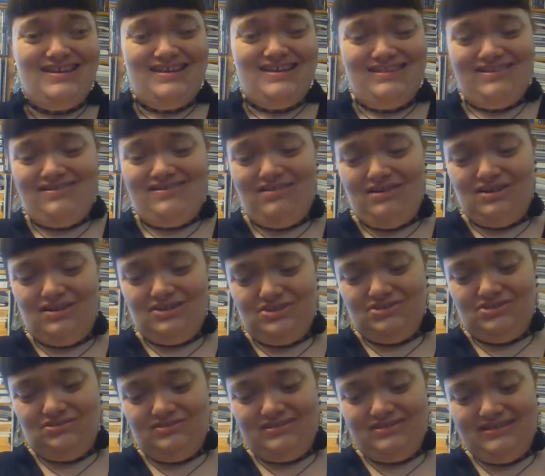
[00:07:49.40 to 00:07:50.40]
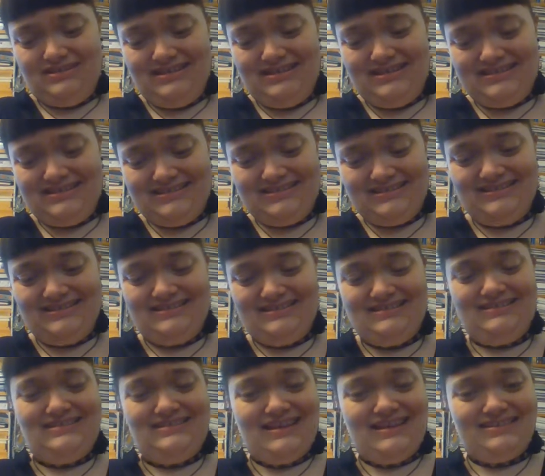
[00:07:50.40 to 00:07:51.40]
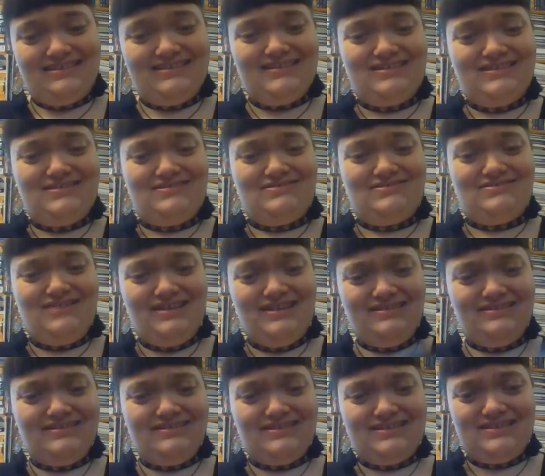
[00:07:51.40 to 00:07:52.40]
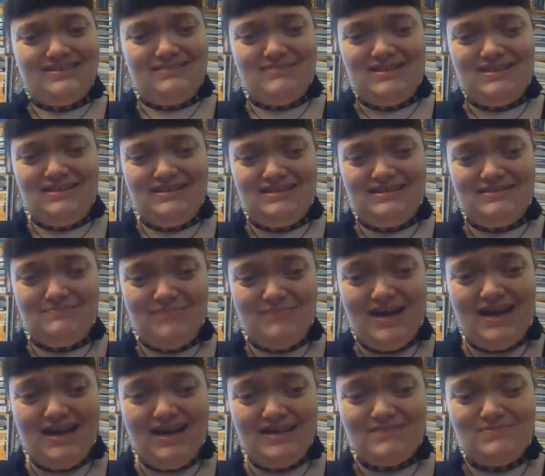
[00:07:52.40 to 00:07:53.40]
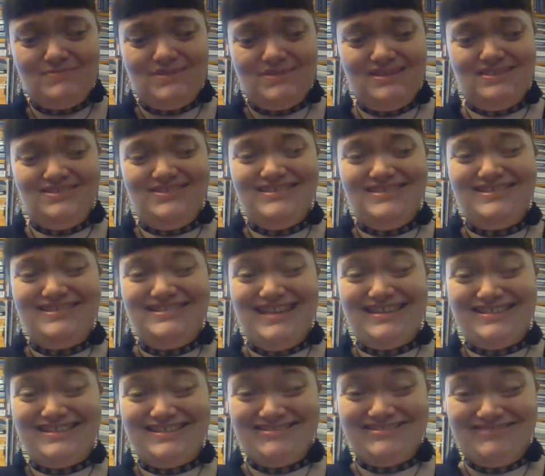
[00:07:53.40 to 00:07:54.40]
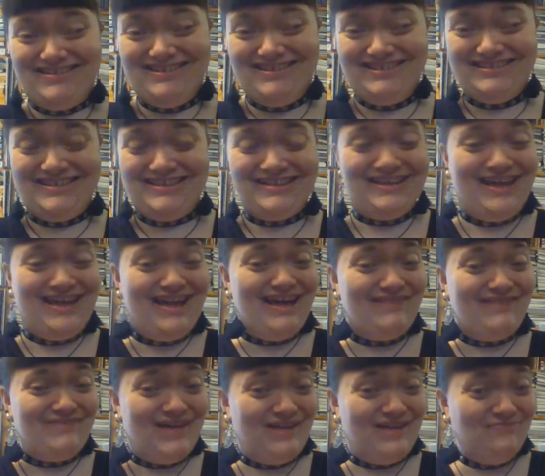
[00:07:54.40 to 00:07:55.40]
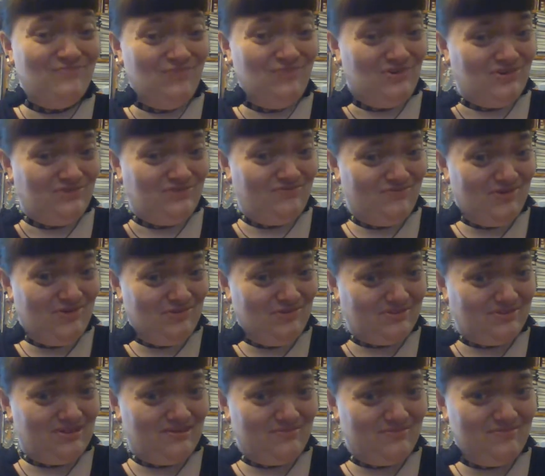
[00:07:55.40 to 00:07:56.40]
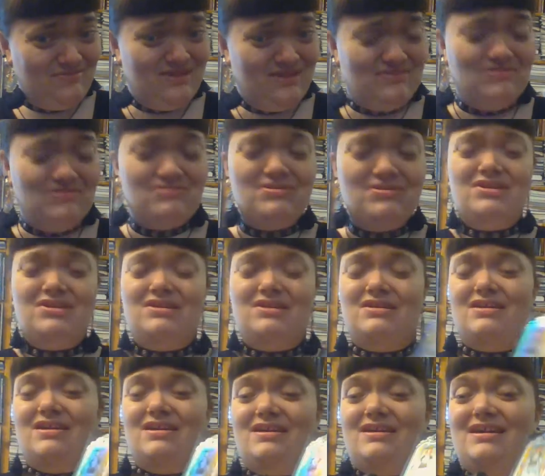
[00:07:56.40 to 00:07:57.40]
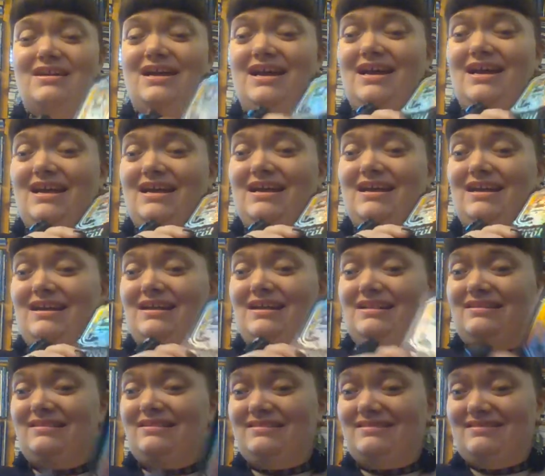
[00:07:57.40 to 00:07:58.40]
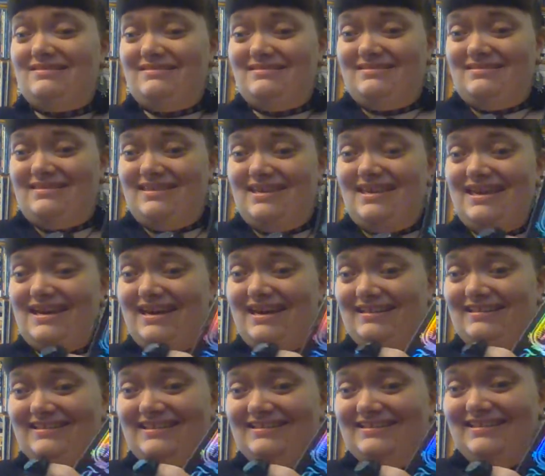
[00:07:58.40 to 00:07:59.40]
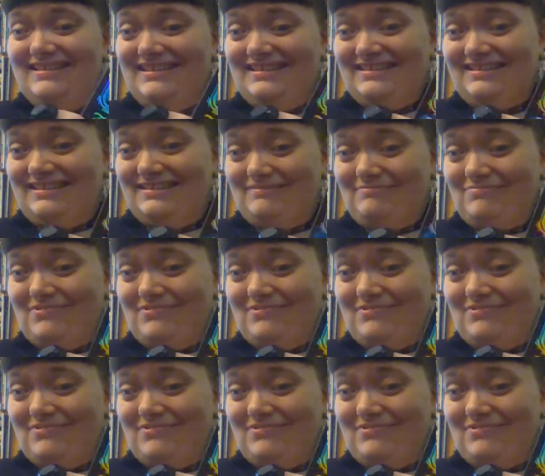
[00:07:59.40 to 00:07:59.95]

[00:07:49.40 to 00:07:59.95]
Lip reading: the cardstock isn't that horrendous. I mean, it's bad, but it's not that horrendous. I have had worse from low Scarabeo. And yeah, it's a neat little